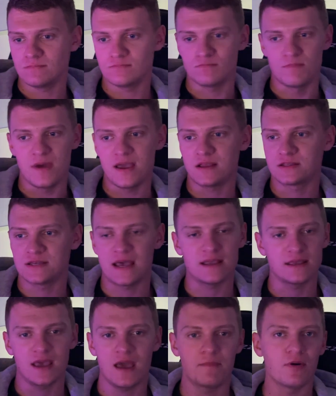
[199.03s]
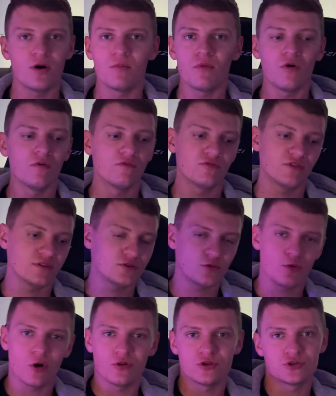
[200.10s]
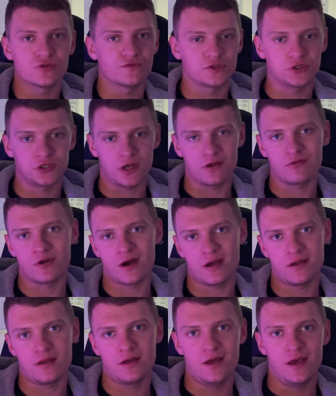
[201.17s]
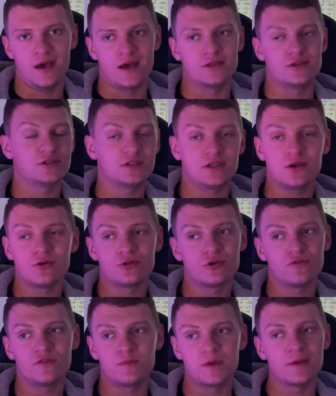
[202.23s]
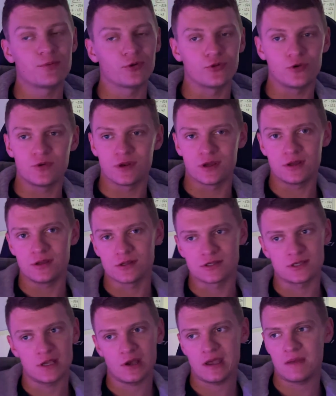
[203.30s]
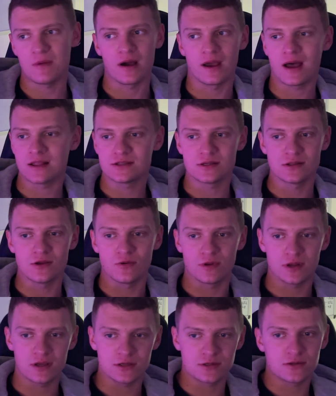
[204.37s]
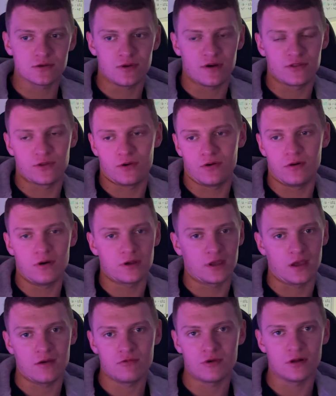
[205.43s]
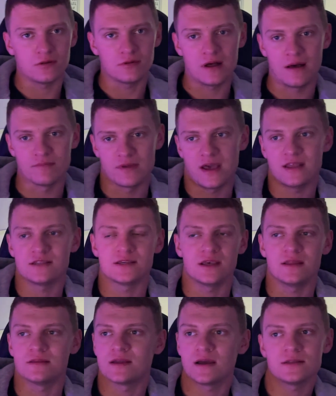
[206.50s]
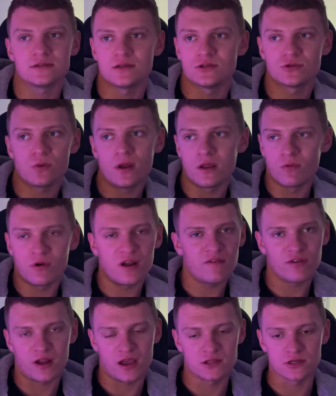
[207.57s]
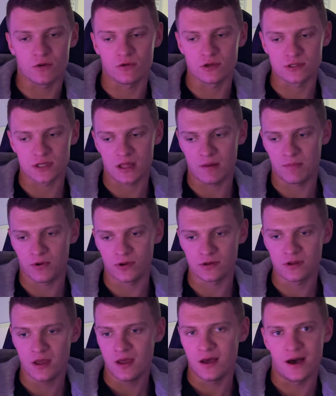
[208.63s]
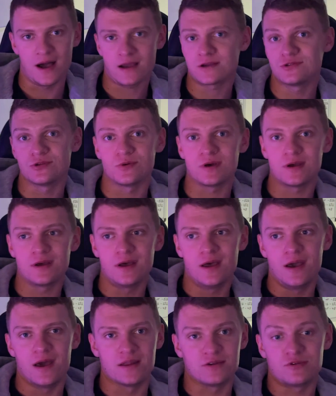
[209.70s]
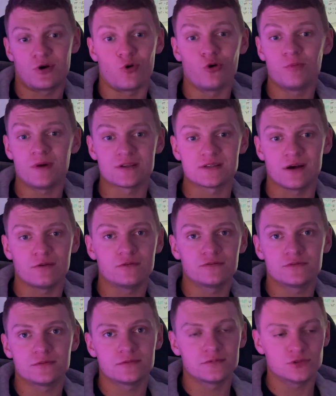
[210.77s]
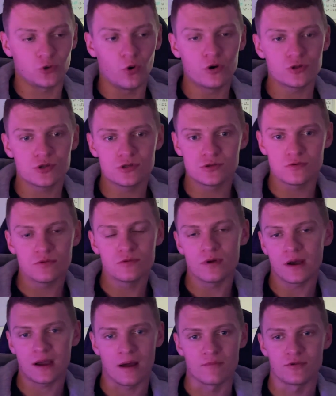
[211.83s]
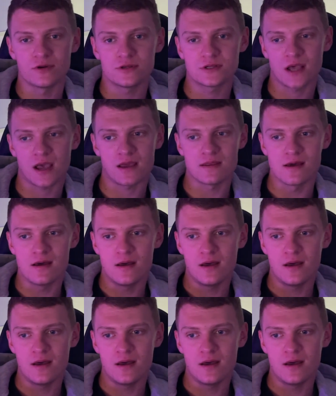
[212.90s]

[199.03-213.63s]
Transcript: make 10K per month and do all this other shit, right? And you'd see all the other people doing it. You'd see Iman Gadzi doing it. So I thought, okay, well, I'm 18, 19, 20, whatever age I was at that point, I can do it. And I'd record myself talking into a camera saying,